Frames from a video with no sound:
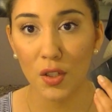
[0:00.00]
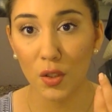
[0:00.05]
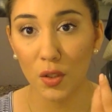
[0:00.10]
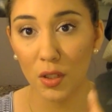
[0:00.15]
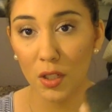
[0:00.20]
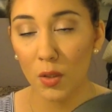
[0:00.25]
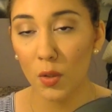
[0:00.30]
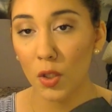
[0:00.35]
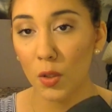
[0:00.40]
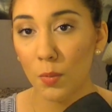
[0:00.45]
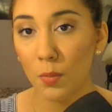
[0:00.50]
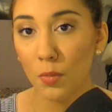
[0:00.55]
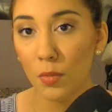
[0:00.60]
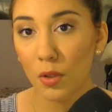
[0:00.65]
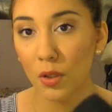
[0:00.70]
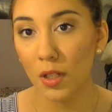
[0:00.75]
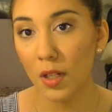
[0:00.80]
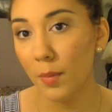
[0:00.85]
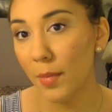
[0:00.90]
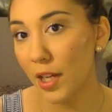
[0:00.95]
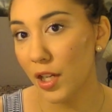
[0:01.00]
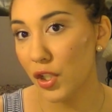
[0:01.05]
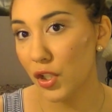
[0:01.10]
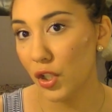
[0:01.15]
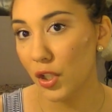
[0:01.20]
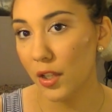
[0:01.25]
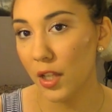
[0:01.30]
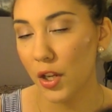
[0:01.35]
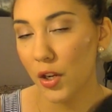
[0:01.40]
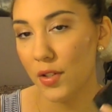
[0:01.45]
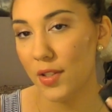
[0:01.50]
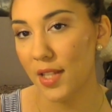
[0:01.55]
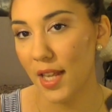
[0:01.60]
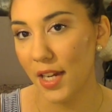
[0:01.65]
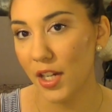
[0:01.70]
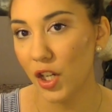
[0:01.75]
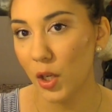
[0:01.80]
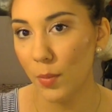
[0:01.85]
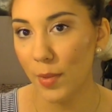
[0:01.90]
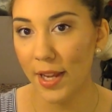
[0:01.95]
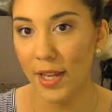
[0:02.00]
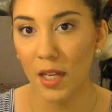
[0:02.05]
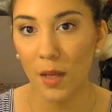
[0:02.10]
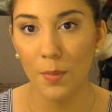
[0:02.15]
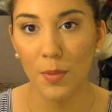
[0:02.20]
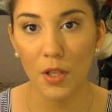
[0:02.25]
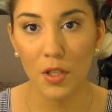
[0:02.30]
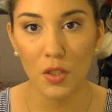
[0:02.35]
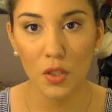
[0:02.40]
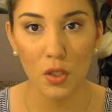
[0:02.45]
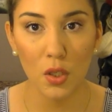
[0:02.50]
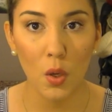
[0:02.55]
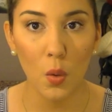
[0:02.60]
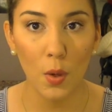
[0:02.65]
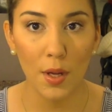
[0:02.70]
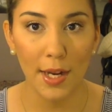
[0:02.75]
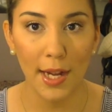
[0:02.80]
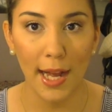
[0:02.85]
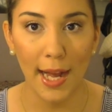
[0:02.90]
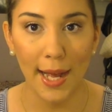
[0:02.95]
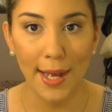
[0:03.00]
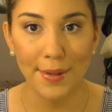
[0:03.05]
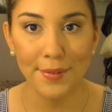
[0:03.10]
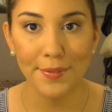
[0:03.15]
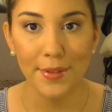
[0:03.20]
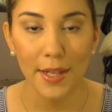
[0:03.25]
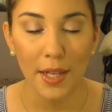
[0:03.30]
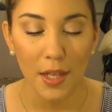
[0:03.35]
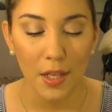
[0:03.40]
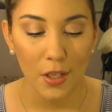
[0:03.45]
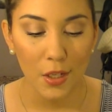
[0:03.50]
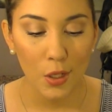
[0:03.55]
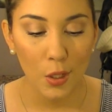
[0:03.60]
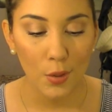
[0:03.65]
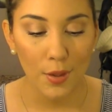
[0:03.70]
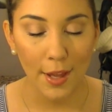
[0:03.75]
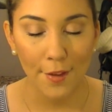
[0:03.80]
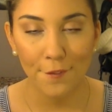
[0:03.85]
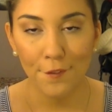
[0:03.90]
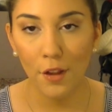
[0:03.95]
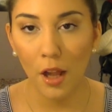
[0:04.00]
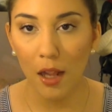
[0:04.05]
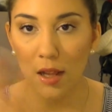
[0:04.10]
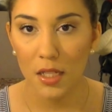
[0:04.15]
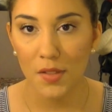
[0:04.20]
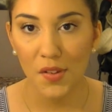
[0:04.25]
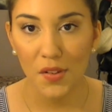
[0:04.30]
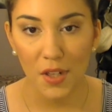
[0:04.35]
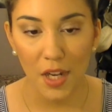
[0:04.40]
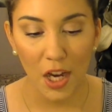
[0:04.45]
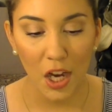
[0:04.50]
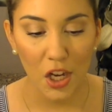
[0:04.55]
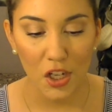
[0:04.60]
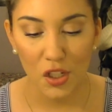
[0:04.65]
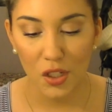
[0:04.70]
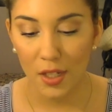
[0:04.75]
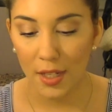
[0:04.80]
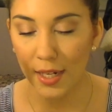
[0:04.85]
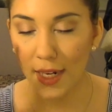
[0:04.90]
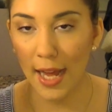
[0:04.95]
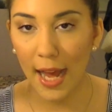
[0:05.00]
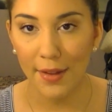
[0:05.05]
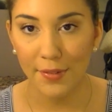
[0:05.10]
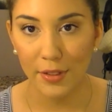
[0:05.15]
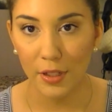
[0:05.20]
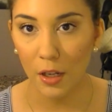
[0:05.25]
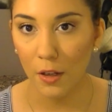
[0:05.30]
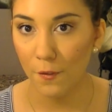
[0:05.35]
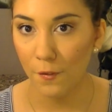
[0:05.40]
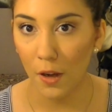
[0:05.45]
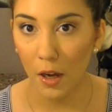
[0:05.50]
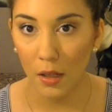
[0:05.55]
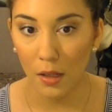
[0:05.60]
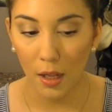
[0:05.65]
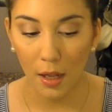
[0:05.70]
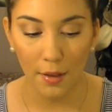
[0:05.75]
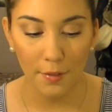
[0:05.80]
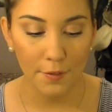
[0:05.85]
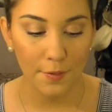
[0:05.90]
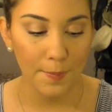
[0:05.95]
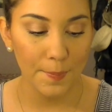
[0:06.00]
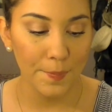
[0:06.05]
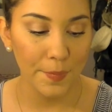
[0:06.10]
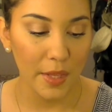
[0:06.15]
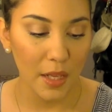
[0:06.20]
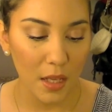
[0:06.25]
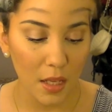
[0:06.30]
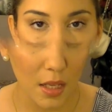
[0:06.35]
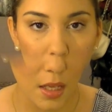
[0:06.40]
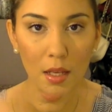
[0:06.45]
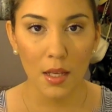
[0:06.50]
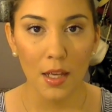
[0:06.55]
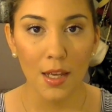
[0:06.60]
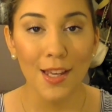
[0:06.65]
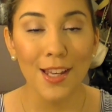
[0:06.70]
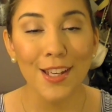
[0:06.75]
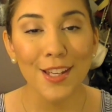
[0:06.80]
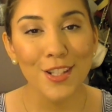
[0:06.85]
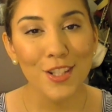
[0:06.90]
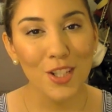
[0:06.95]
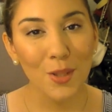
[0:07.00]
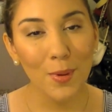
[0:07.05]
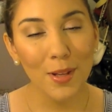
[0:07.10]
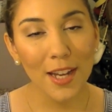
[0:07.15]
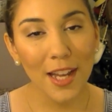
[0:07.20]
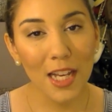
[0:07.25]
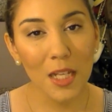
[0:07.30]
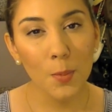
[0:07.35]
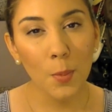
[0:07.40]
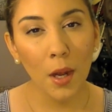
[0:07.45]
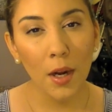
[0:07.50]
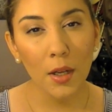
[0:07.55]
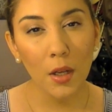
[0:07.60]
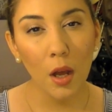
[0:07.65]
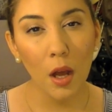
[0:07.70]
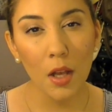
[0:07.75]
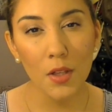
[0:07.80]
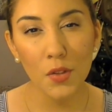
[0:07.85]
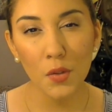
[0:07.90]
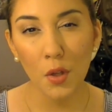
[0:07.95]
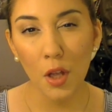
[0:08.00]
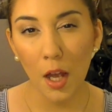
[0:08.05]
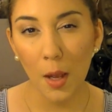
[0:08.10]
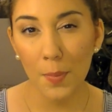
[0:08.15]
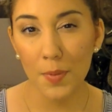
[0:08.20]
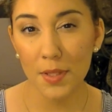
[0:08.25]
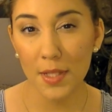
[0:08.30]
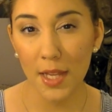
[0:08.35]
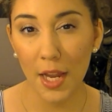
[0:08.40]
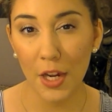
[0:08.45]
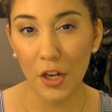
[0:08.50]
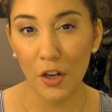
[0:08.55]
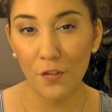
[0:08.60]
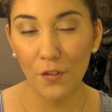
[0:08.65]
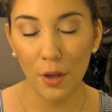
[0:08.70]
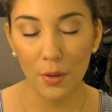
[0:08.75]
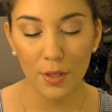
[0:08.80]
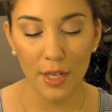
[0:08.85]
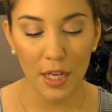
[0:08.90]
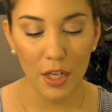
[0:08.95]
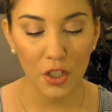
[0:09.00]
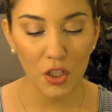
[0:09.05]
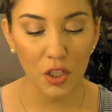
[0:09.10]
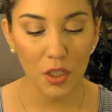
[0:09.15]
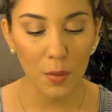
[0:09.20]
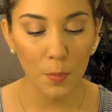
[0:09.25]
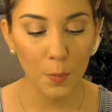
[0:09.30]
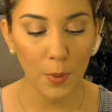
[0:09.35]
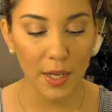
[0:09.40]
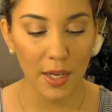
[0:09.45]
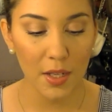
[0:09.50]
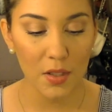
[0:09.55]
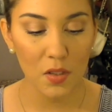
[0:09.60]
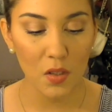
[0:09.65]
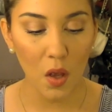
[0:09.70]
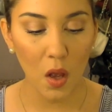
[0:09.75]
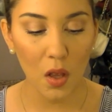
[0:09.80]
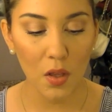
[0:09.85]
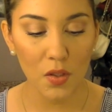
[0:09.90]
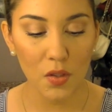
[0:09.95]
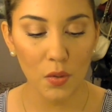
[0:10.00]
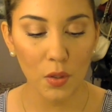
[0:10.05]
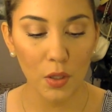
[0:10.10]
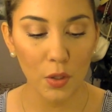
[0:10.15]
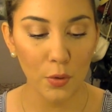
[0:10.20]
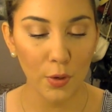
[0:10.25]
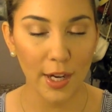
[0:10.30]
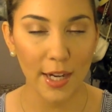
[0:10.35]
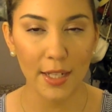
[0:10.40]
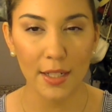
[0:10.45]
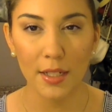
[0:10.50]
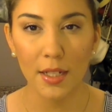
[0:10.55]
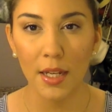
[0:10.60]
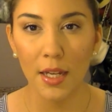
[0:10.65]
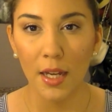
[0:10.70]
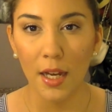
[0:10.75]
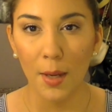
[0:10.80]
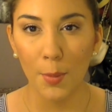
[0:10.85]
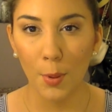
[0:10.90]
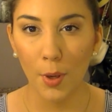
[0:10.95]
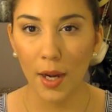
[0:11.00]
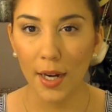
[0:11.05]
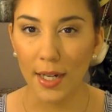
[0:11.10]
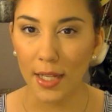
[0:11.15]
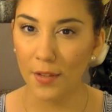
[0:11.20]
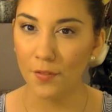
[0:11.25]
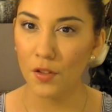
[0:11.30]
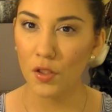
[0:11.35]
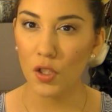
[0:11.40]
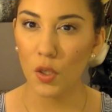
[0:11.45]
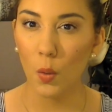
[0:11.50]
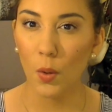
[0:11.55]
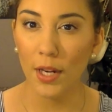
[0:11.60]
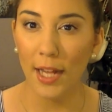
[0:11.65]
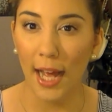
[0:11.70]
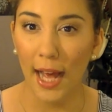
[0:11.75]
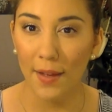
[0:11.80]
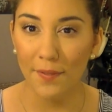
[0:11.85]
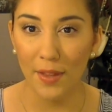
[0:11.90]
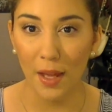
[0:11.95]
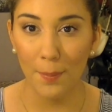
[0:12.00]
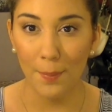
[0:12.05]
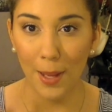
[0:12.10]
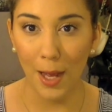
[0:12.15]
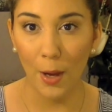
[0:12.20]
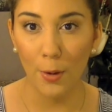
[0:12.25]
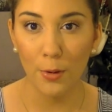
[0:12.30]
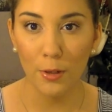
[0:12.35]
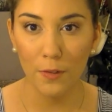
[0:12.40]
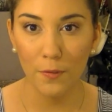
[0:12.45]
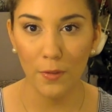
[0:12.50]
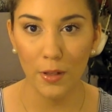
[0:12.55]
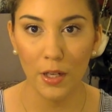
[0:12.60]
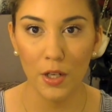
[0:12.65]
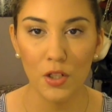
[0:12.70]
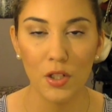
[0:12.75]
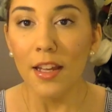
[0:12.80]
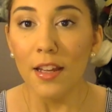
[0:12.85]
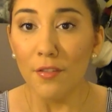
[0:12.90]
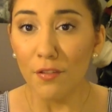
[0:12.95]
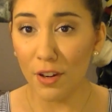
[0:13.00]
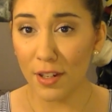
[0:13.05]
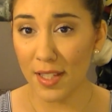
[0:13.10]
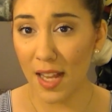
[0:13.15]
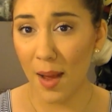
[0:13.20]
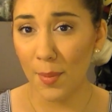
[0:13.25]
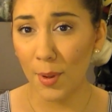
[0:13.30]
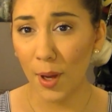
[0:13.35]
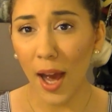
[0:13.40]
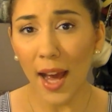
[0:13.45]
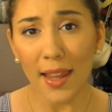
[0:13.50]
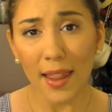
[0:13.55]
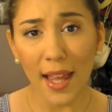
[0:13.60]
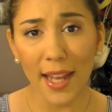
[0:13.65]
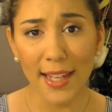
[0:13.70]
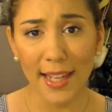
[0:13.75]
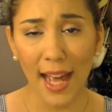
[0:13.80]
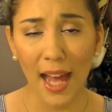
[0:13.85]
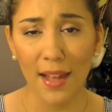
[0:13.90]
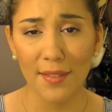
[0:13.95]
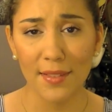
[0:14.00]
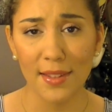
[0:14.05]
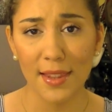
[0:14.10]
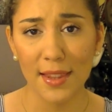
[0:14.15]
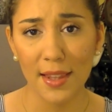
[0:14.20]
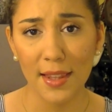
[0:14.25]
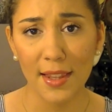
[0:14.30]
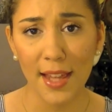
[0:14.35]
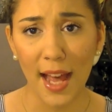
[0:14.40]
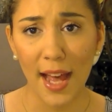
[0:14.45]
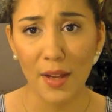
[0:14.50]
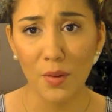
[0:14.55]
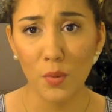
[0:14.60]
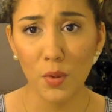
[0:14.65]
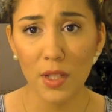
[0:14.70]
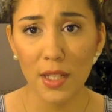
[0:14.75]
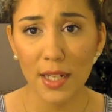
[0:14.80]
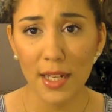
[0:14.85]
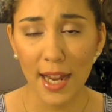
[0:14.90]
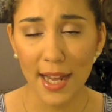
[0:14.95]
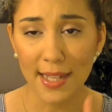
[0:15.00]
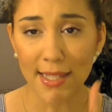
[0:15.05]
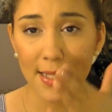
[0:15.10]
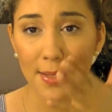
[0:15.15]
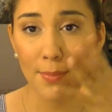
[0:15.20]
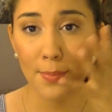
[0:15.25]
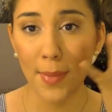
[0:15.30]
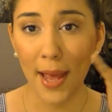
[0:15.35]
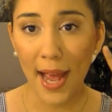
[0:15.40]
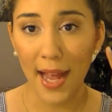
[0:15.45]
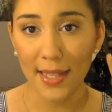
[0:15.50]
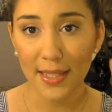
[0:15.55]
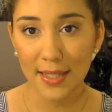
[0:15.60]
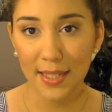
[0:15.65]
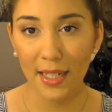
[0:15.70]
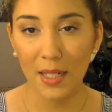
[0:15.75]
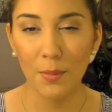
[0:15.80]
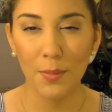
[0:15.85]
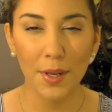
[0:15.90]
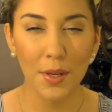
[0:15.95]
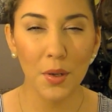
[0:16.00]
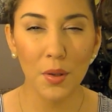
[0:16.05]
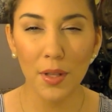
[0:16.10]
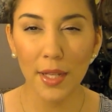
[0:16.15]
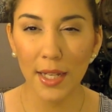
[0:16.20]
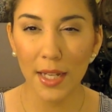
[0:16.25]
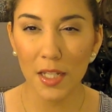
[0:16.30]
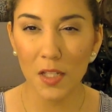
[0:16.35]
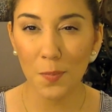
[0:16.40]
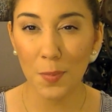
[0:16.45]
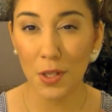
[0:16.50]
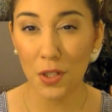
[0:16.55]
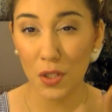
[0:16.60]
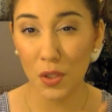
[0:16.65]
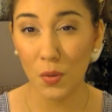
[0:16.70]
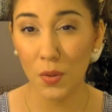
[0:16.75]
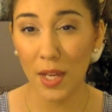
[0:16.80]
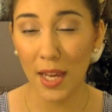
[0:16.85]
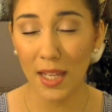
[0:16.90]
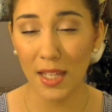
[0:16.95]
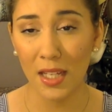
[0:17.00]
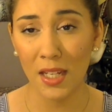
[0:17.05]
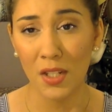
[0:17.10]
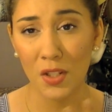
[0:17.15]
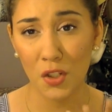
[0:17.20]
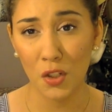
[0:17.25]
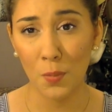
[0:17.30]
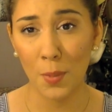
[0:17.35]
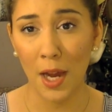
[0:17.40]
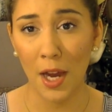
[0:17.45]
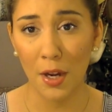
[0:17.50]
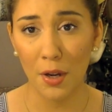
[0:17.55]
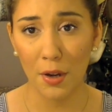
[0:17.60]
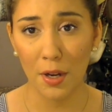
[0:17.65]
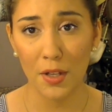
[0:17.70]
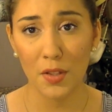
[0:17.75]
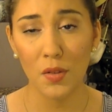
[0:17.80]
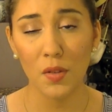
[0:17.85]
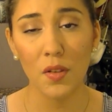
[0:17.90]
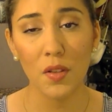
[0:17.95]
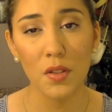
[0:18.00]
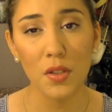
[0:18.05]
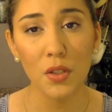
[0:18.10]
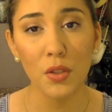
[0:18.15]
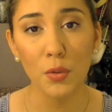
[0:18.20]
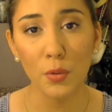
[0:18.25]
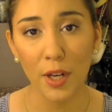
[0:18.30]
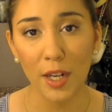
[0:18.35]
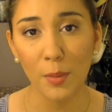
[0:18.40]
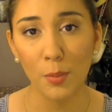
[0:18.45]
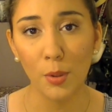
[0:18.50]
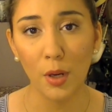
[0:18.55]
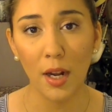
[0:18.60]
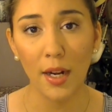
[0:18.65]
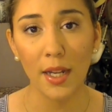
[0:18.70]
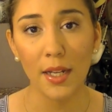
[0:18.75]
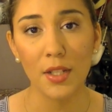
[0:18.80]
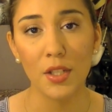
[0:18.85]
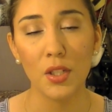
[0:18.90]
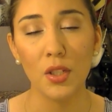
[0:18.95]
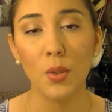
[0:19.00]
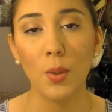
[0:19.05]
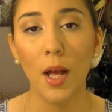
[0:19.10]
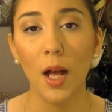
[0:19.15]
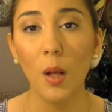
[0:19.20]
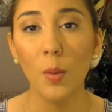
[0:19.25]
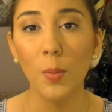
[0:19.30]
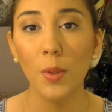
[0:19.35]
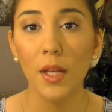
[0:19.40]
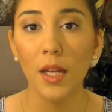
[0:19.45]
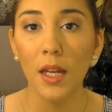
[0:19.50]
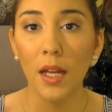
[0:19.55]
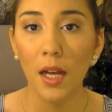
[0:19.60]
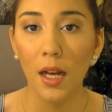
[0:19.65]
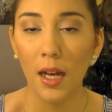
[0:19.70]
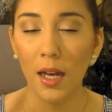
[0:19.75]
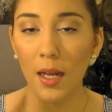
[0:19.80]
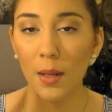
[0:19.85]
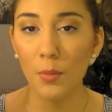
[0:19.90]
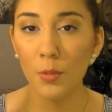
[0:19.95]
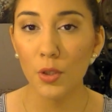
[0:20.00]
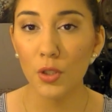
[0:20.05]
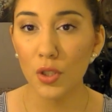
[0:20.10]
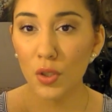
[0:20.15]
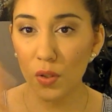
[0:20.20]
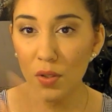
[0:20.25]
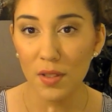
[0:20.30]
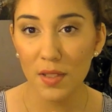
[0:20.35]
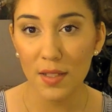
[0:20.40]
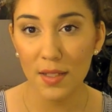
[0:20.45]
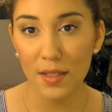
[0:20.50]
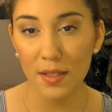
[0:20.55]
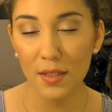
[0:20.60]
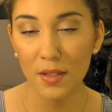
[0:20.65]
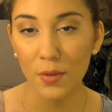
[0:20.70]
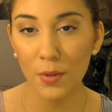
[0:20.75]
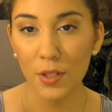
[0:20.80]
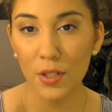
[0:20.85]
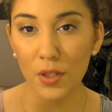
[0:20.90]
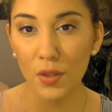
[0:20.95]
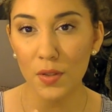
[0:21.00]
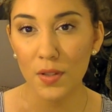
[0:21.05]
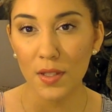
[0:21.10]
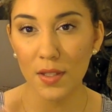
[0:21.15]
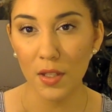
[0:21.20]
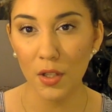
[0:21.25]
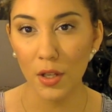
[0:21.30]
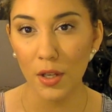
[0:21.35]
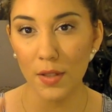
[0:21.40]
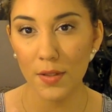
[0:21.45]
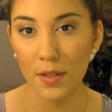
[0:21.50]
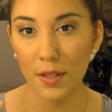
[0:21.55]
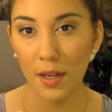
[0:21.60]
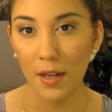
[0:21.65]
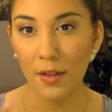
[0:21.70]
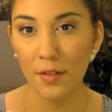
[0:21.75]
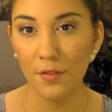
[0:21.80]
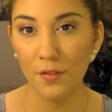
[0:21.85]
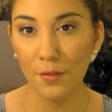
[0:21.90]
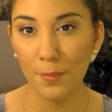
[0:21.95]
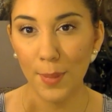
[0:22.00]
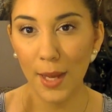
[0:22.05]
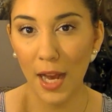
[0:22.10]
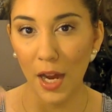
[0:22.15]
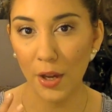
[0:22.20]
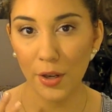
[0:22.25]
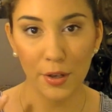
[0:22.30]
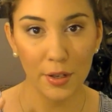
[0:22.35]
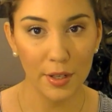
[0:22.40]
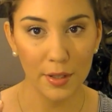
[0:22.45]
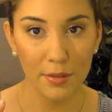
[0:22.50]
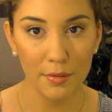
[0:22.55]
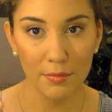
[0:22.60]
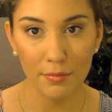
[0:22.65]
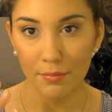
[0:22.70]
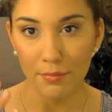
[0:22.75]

you need to make sure that you're setting your makeup because you don't want to have, you know, that flawless foundation and then have it all fall off. So my next product also helps set your foundation, but it's also a great product if you don't want to have that powdery finish. For example, I like having that really nice matte skin, but I don't like it to be too cakey and too powdery. So this is a great product to help reduce the looks of powdered